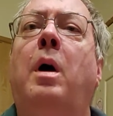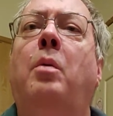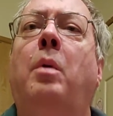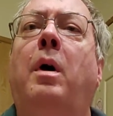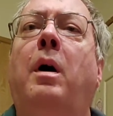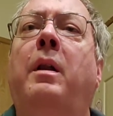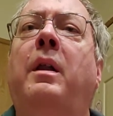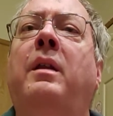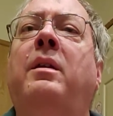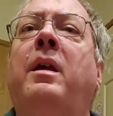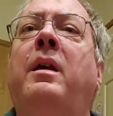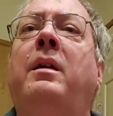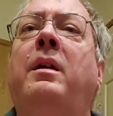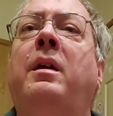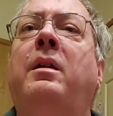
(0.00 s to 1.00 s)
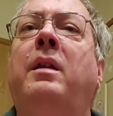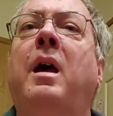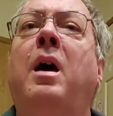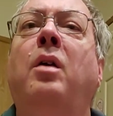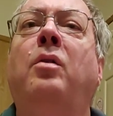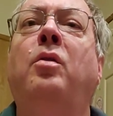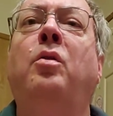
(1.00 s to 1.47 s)
I wanna take you
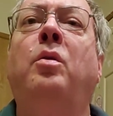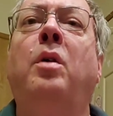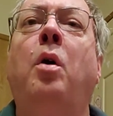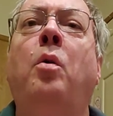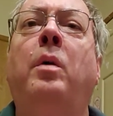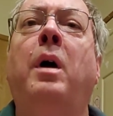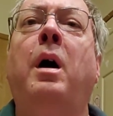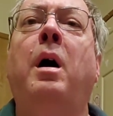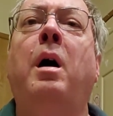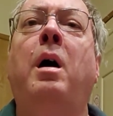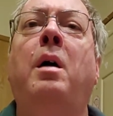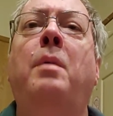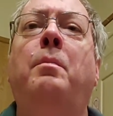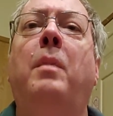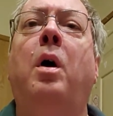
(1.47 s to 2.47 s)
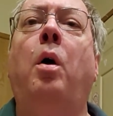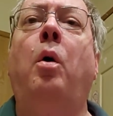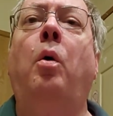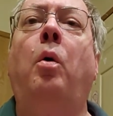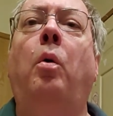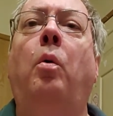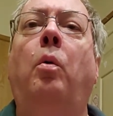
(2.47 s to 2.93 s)
down to
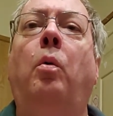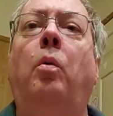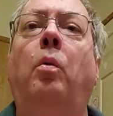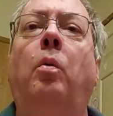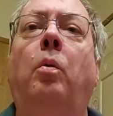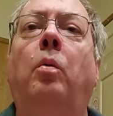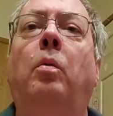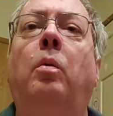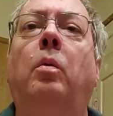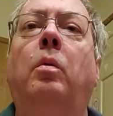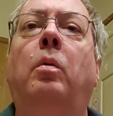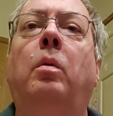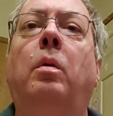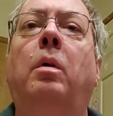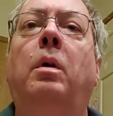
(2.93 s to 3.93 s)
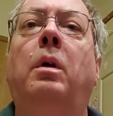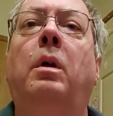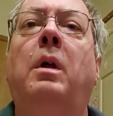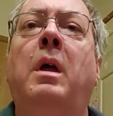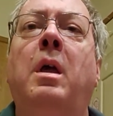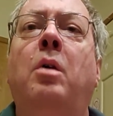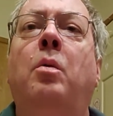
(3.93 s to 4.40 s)
Kokomo.
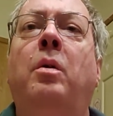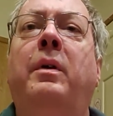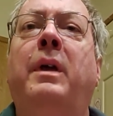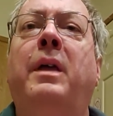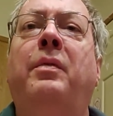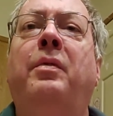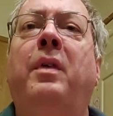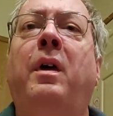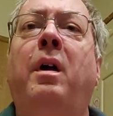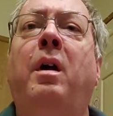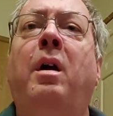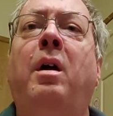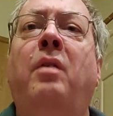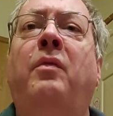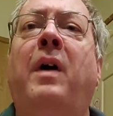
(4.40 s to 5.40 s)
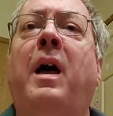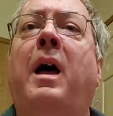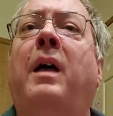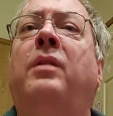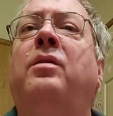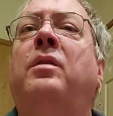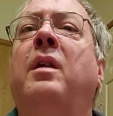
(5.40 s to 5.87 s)
We'll get there
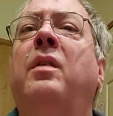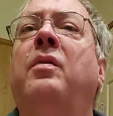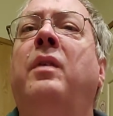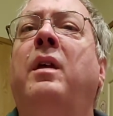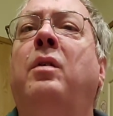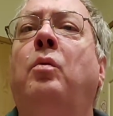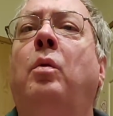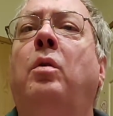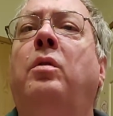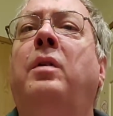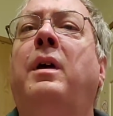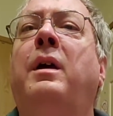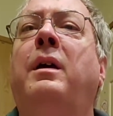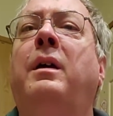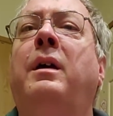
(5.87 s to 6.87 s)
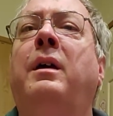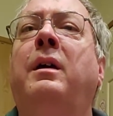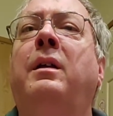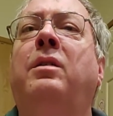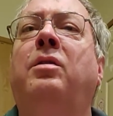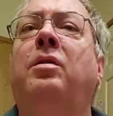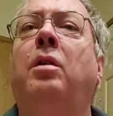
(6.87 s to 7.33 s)
fast and then we'll take
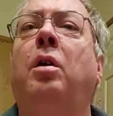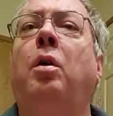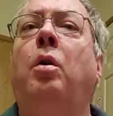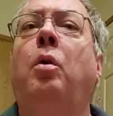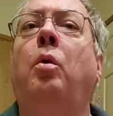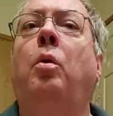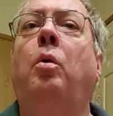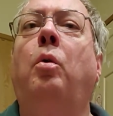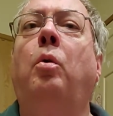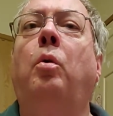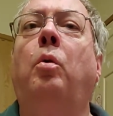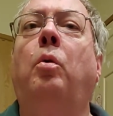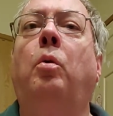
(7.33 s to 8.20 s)
it slow.